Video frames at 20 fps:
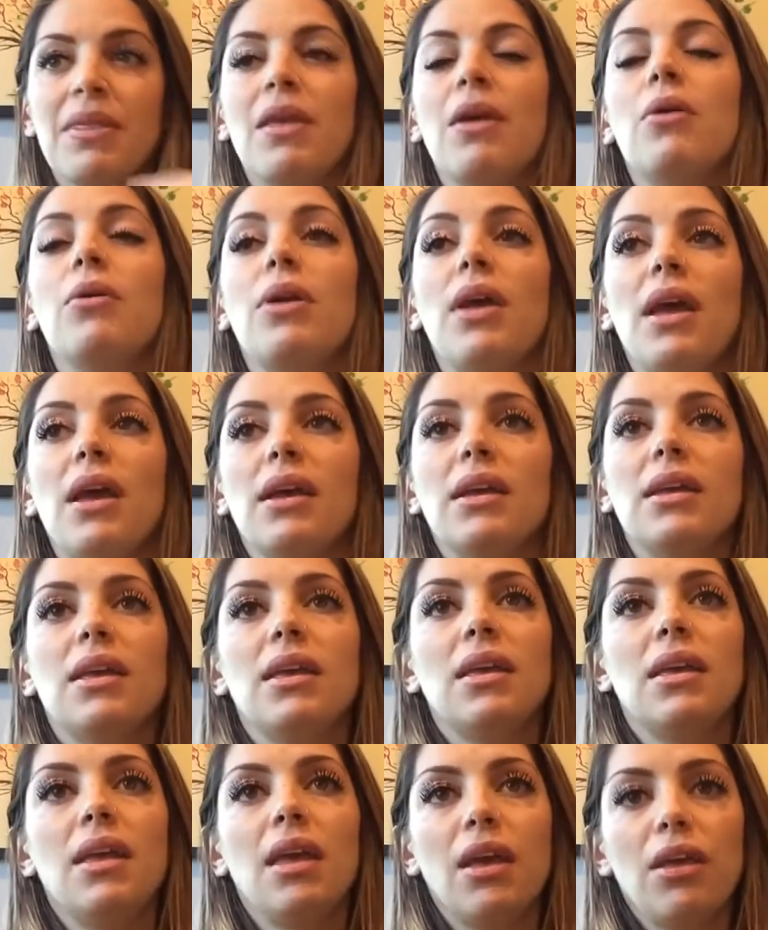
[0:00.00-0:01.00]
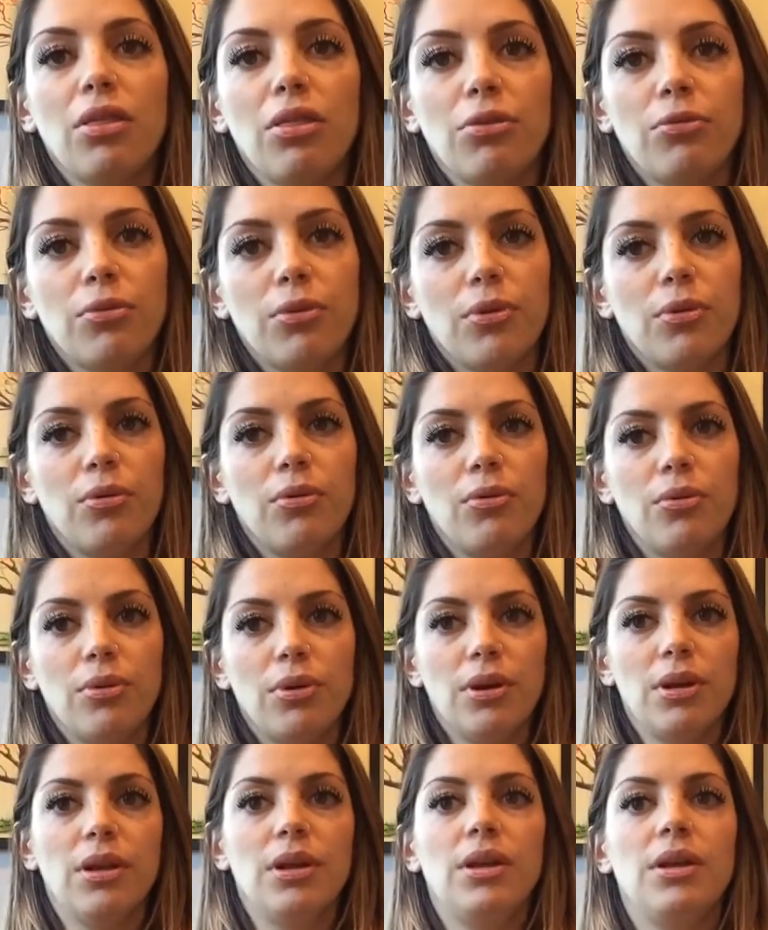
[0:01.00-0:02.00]
okay, I can get
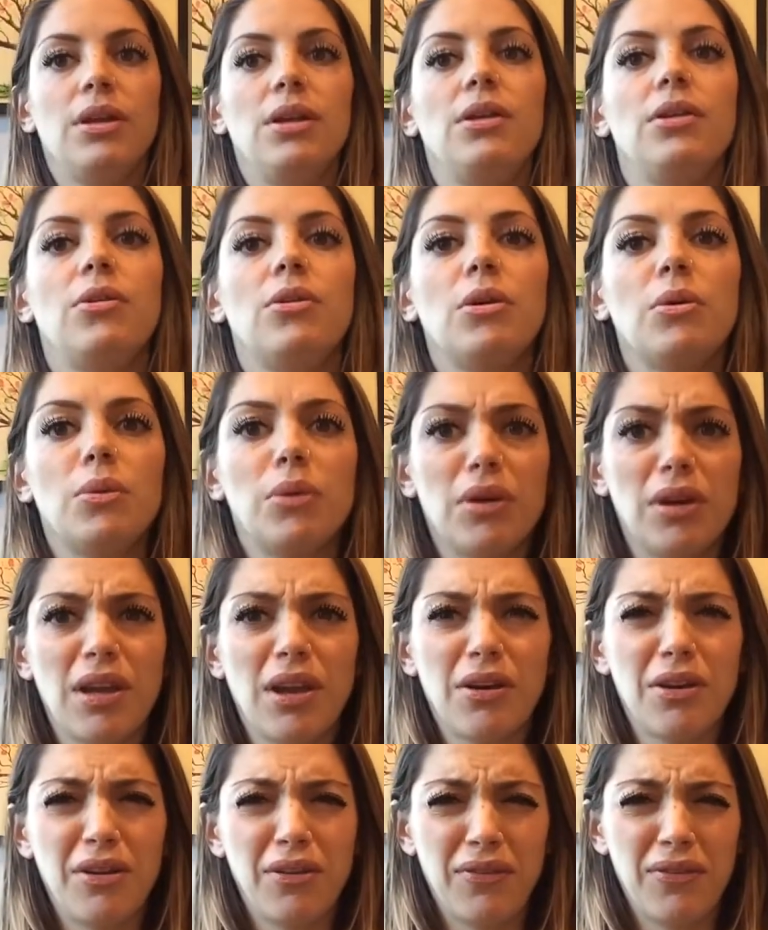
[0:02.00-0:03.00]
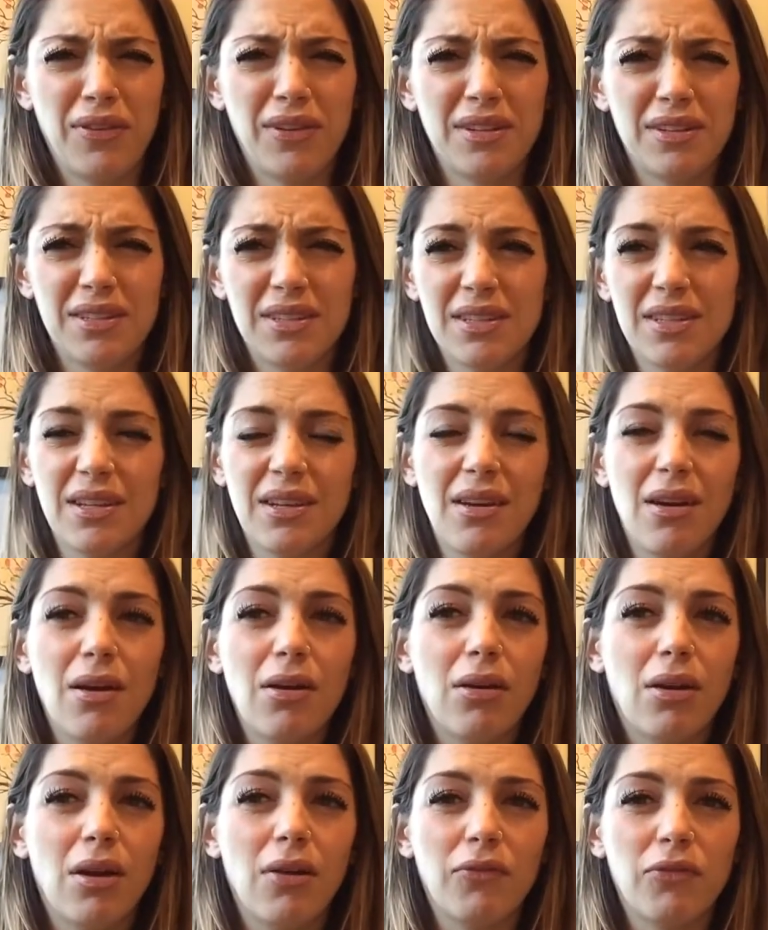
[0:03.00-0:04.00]
through, you know, a workout if it's
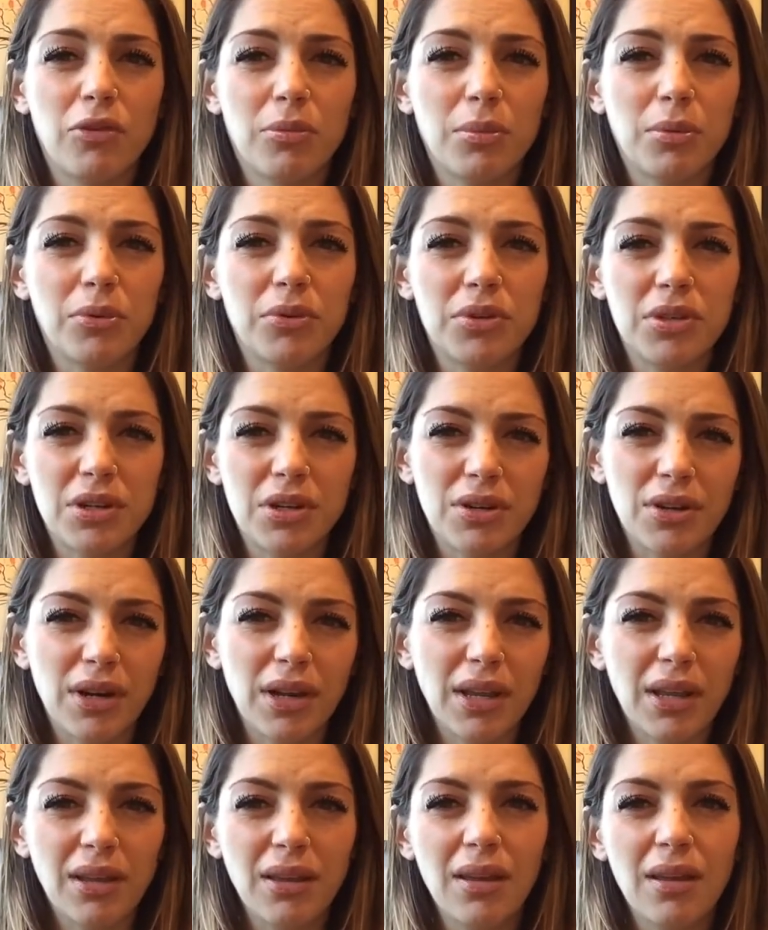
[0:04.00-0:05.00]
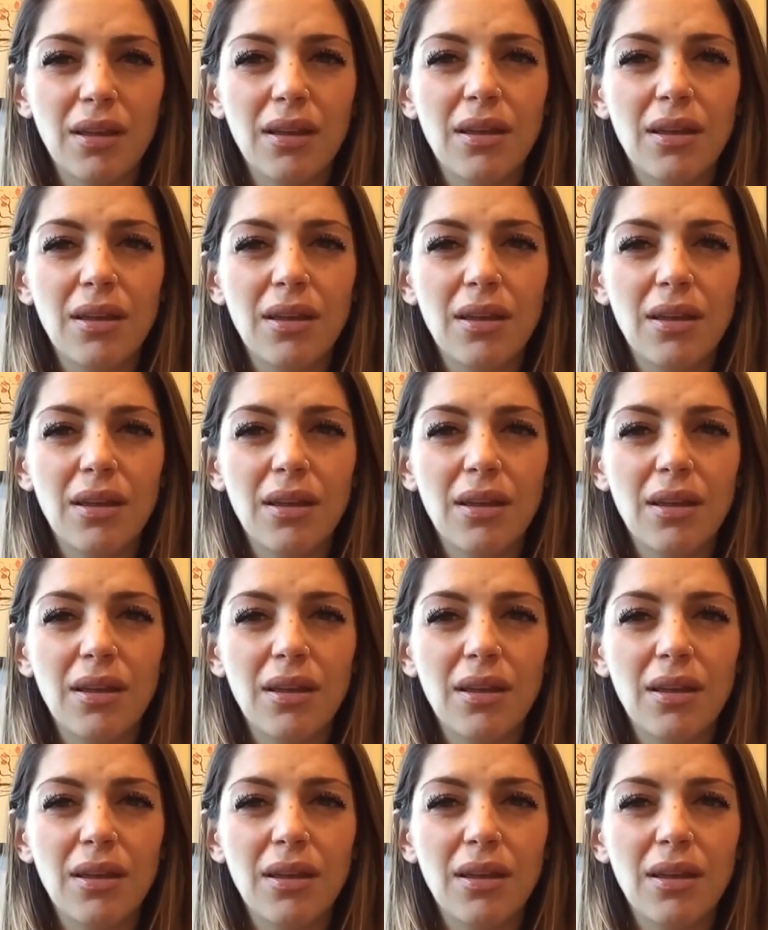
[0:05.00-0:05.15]
uncomfortable during,